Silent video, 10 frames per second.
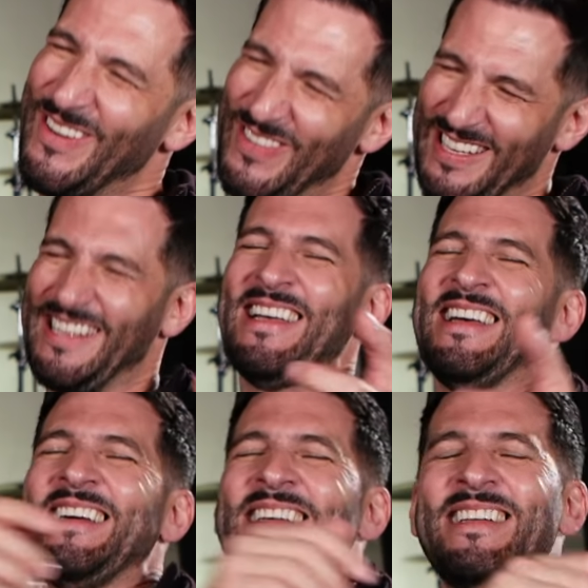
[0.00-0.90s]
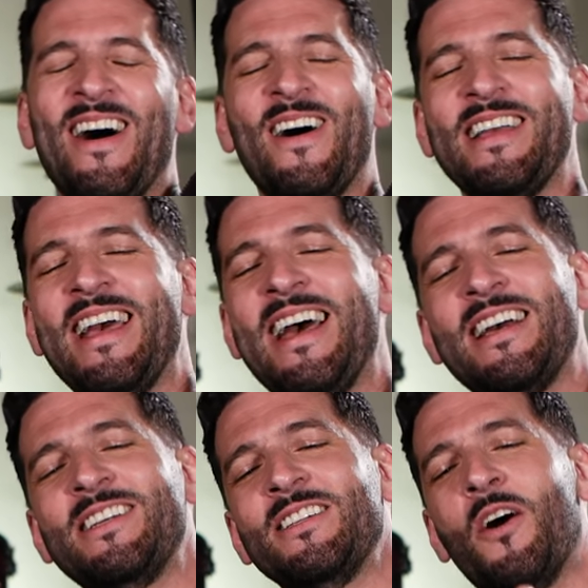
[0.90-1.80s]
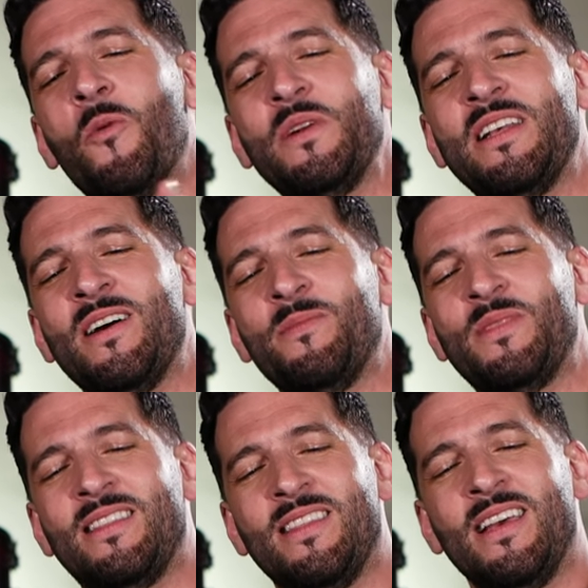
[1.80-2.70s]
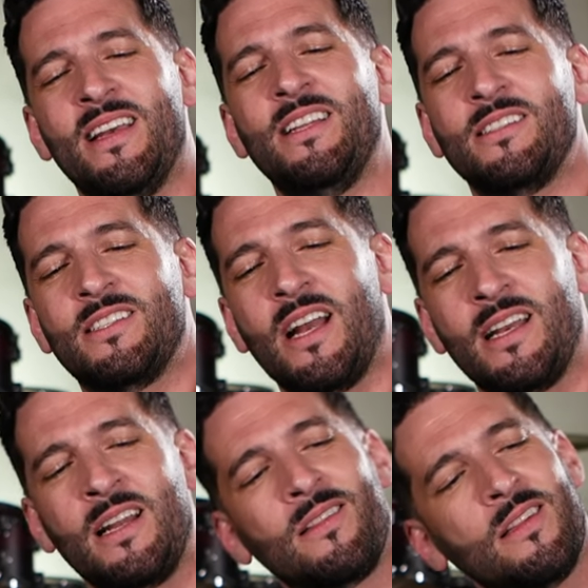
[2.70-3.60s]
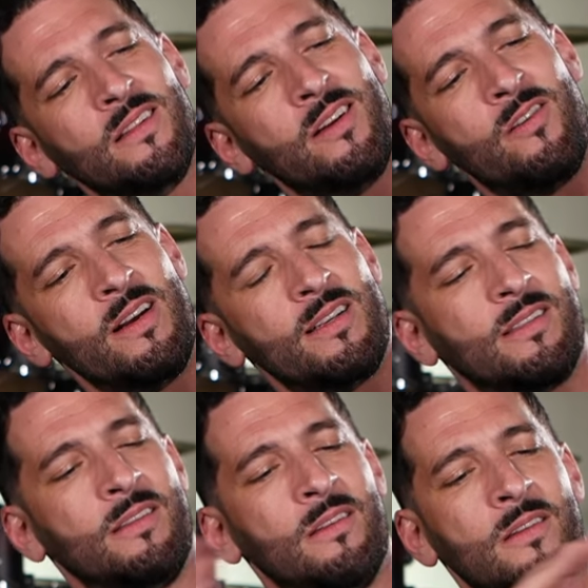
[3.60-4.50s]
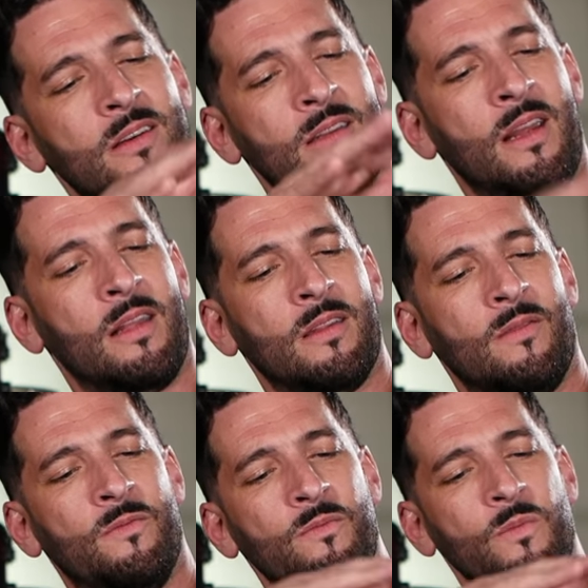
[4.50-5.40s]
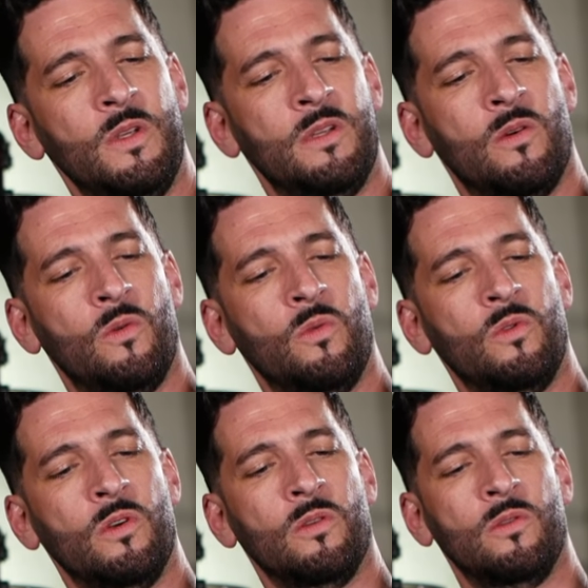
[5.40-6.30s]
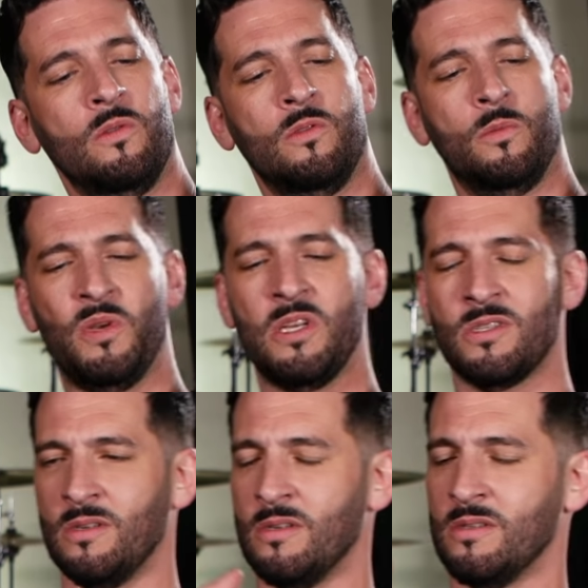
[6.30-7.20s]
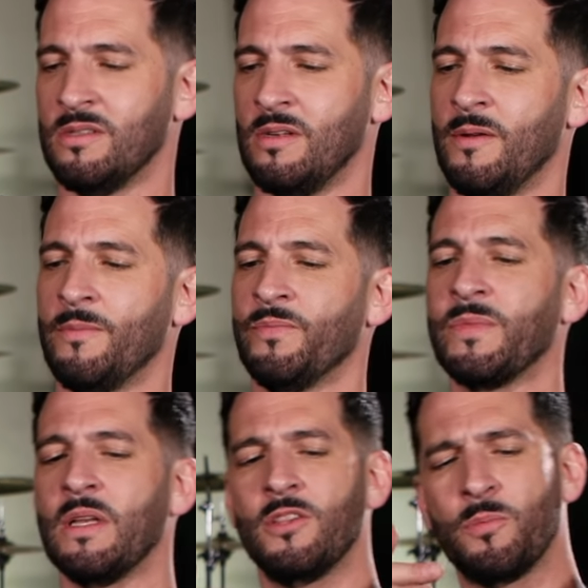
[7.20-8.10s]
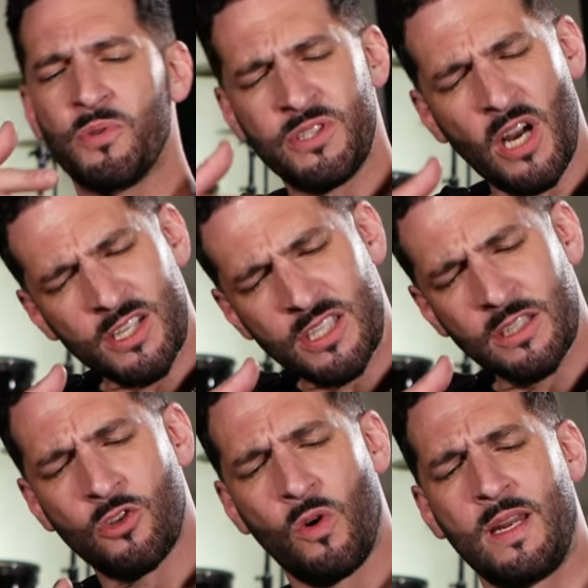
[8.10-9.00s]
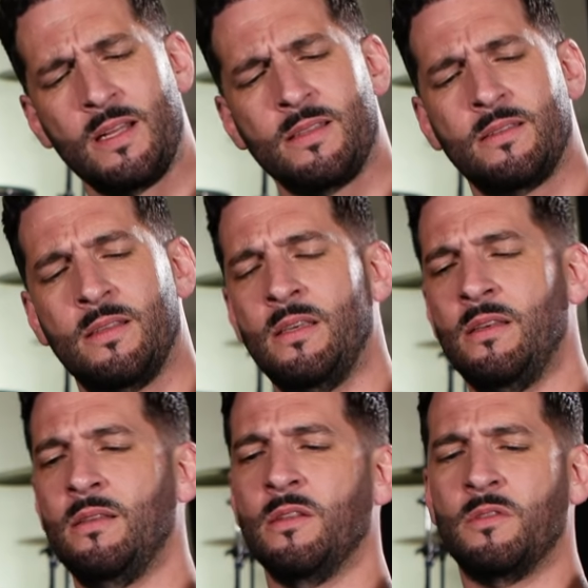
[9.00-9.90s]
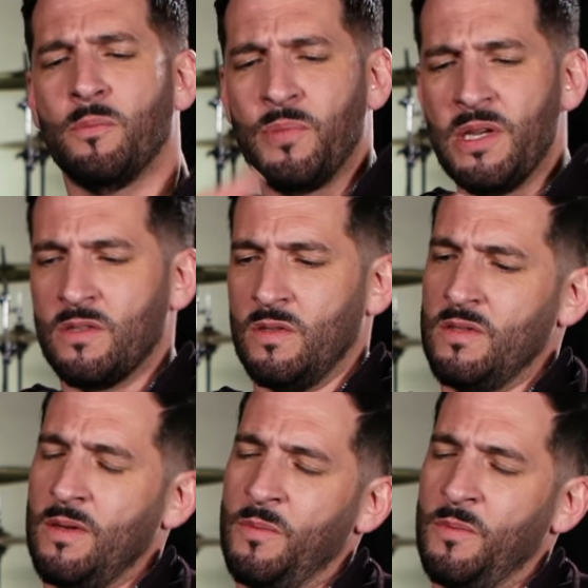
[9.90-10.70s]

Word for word: What I mean? All that workup. Oh yeah, you're opening up the thing and you're checking out the lyrics and you're looking at the, you know, the, the production, pictures, production credits, the production credits, yep. the, the the pictures.